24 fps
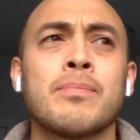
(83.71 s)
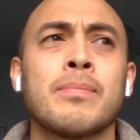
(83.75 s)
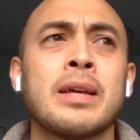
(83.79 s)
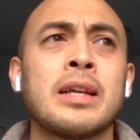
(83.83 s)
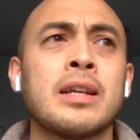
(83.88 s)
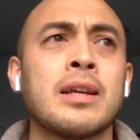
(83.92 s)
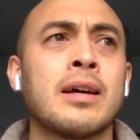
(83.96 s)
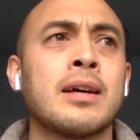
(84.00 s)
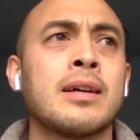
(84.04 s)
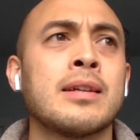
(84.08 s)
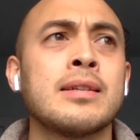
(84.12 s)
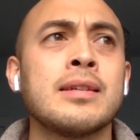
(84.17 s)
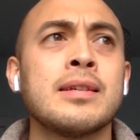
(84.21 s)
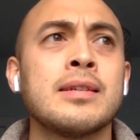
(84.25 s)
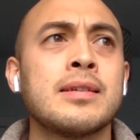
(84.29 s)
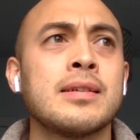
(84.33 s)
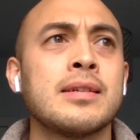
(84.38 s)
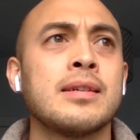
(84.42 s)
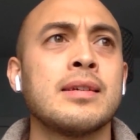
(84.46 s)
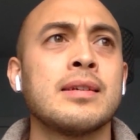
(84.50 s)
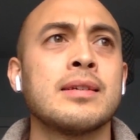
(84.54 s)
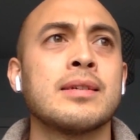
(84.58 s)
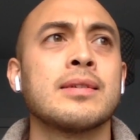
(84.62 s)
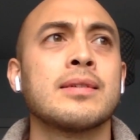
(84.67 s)
But no,
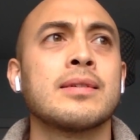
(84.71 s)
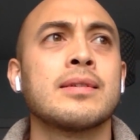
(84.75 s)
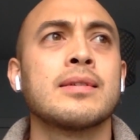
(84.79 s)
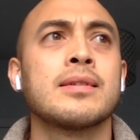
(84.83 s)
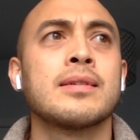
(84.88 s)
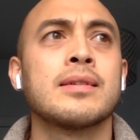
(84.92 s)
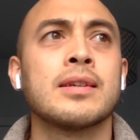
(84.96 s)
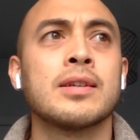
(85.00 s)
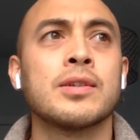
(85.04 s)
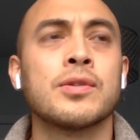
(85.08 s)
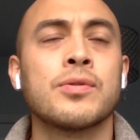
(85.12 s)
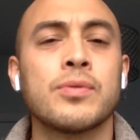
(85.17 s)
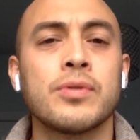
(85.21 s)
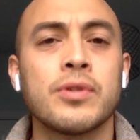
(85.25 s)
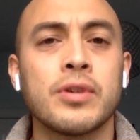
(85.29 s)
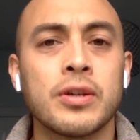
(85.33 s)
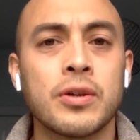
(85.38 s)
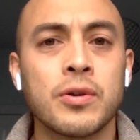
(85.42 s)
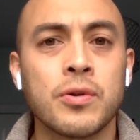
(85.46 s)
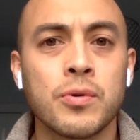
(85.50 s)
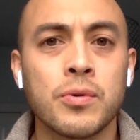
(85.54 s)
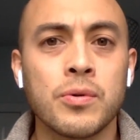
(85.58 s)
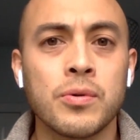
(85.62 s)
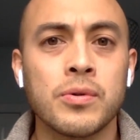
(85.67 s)
DC
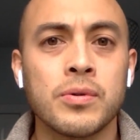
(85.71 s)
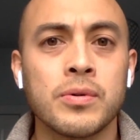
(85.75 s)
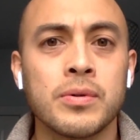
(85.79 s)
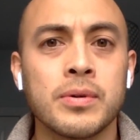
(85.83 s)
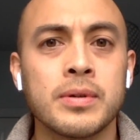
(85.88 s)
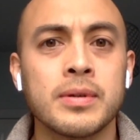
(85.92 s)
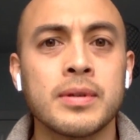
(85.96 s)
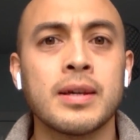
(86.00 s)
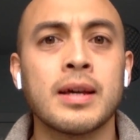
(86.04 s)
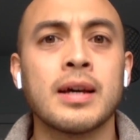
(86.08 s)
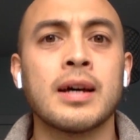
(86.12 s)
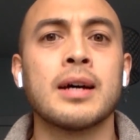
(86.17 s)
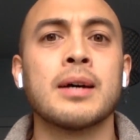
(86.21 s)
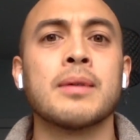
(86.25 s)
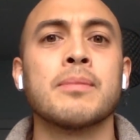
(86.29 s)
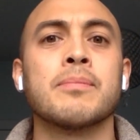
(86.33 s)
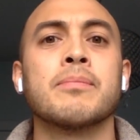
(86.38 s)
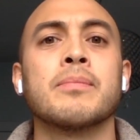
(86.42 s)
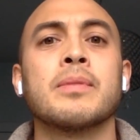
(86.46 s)
is really cool.